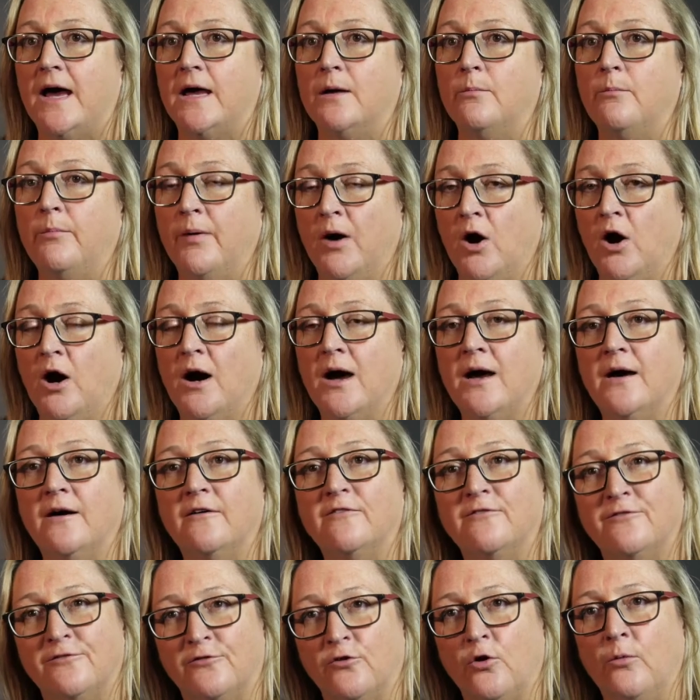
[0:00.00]
a buyer
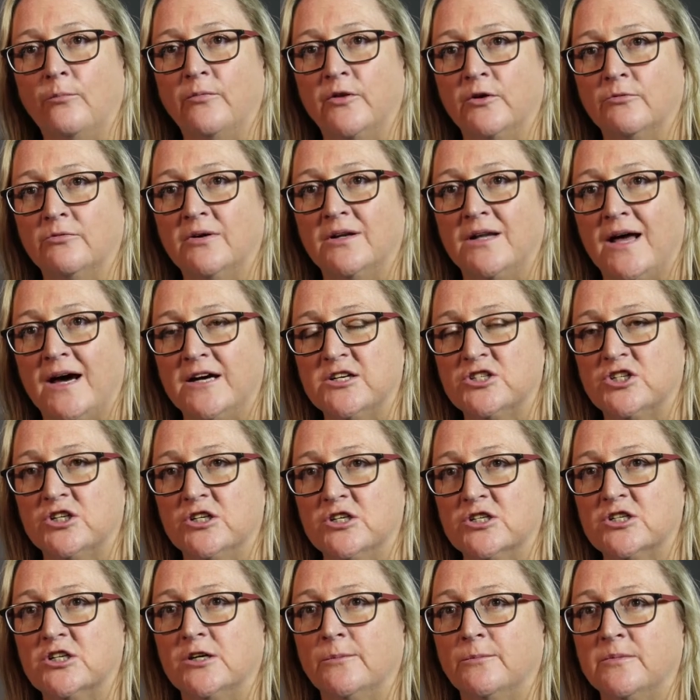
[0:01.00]
from the
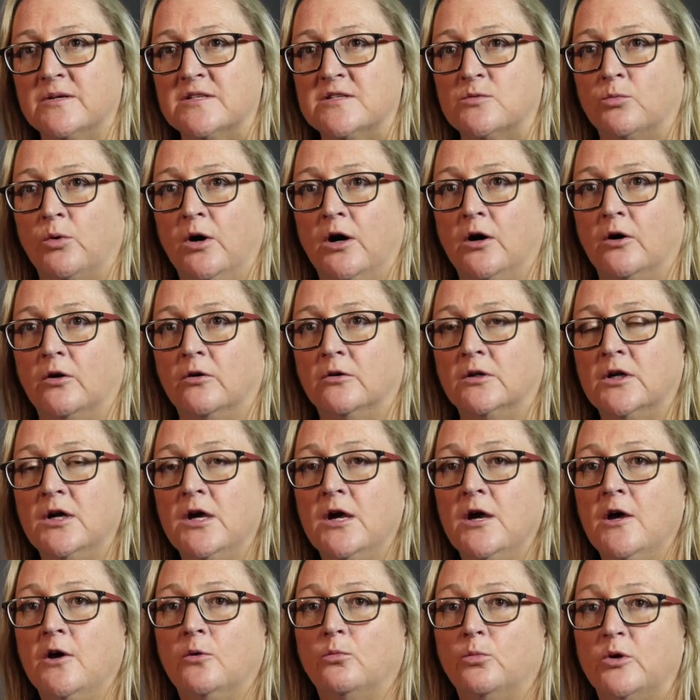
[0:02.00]
relationship as well,
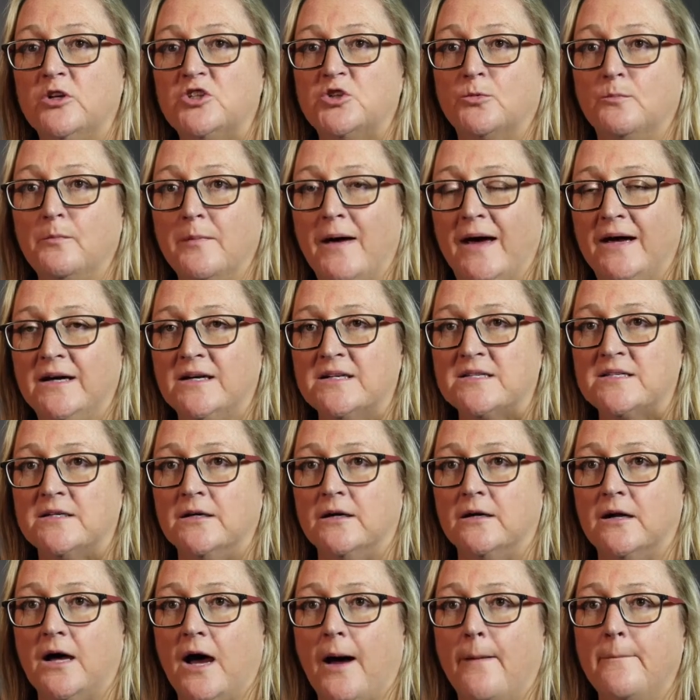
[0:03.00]
which makes
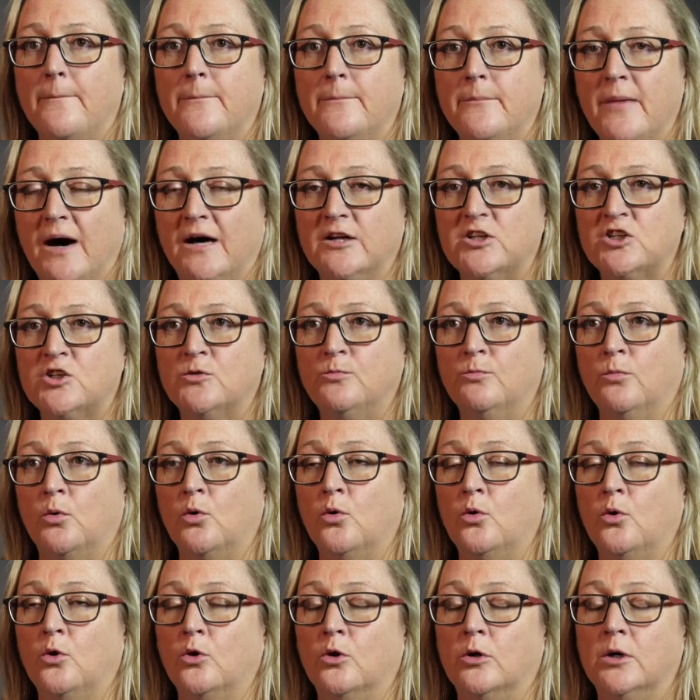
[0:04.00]
it a much
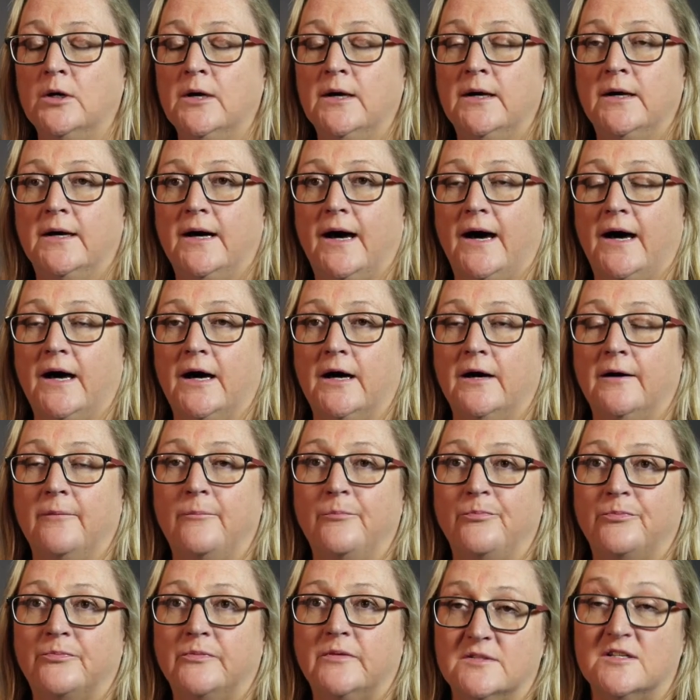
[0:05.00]
more
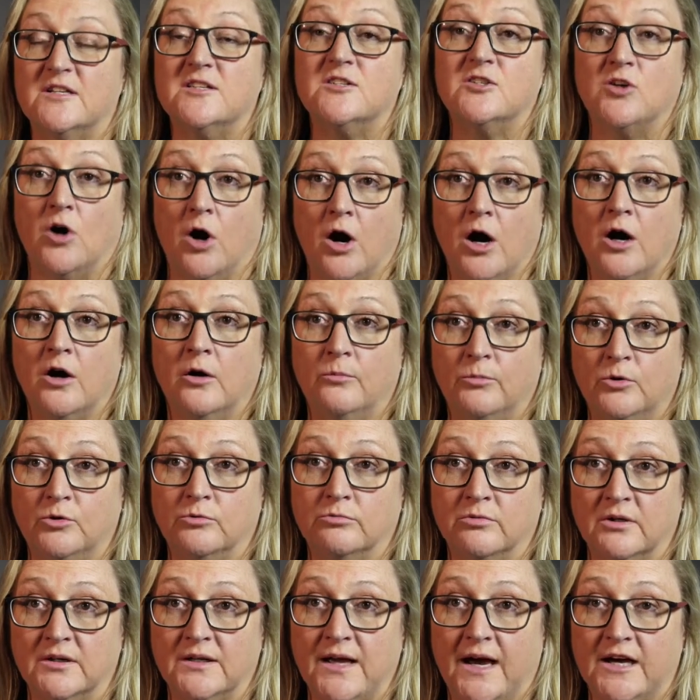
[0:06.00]
desirable
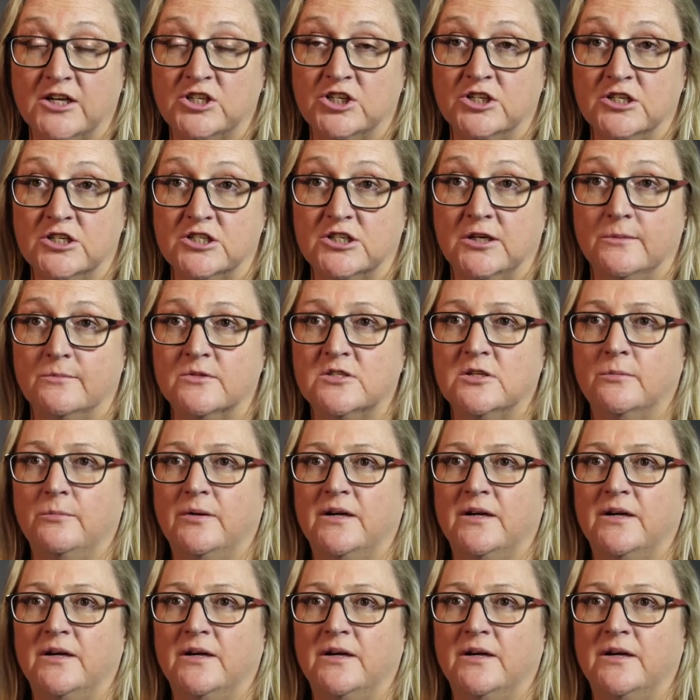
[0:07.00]
relationship to